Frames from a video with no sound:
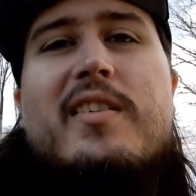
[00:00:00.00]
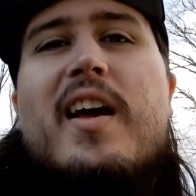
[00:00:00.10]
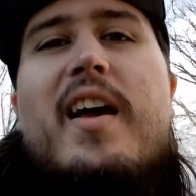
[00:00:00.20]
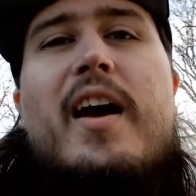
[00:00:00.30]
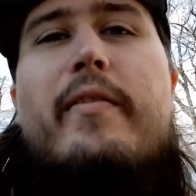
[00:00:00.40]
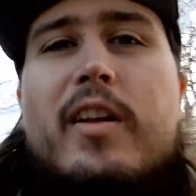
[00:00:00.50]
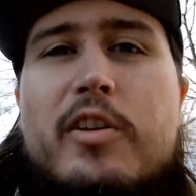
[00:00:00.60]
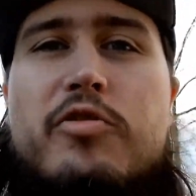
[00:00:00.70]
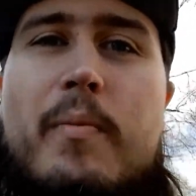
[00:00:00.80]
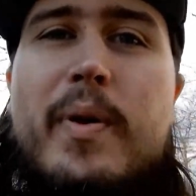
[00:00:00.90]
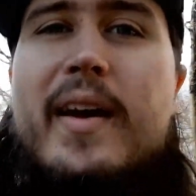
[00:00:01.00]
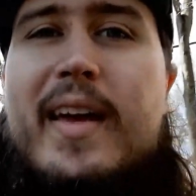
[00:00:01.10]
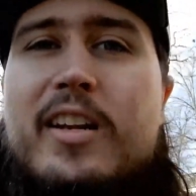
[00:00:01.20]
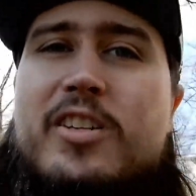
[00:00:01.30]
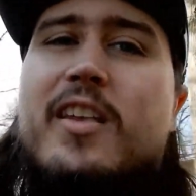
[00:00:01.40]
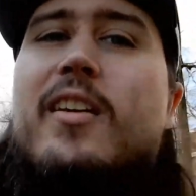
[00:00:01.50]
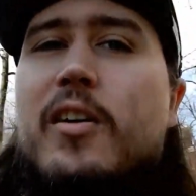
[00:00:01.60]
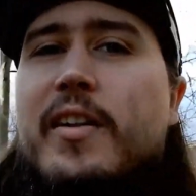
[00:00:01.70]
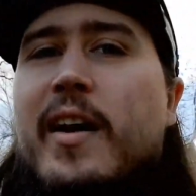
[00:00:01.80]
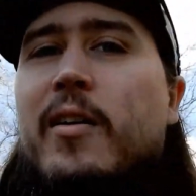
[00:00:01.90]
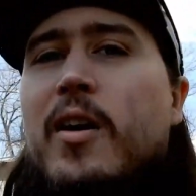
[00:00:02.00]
I have a little drip pan catching that all now.